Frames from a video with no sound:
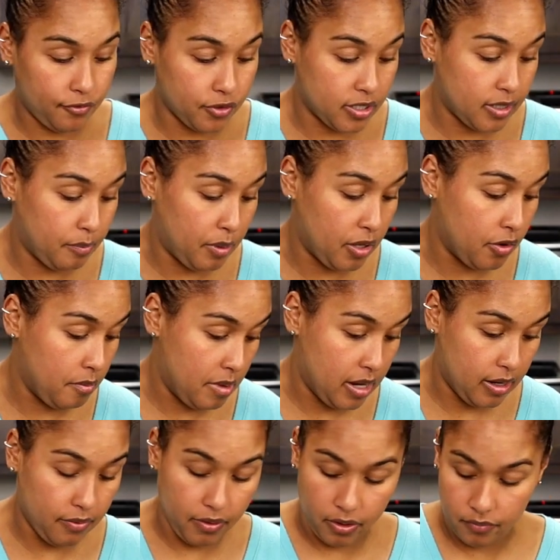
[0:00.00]
for dipping your meat
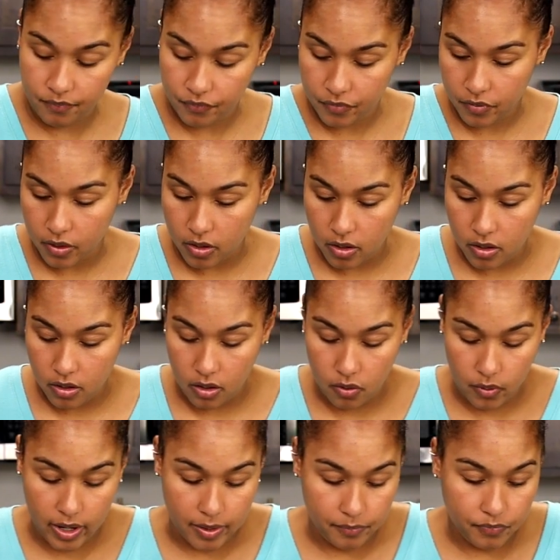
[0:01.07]
in there. All
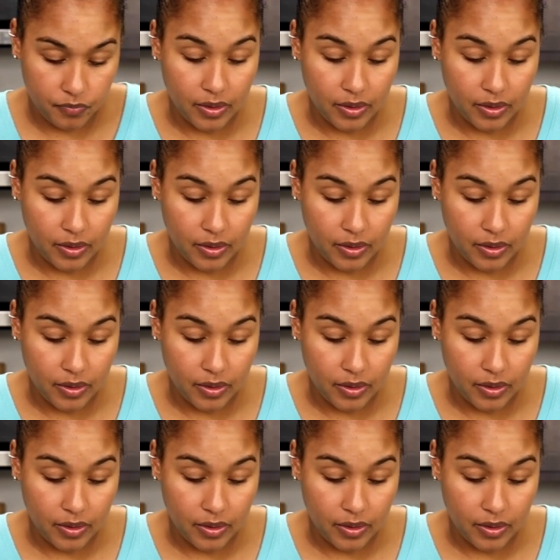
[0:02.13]
right,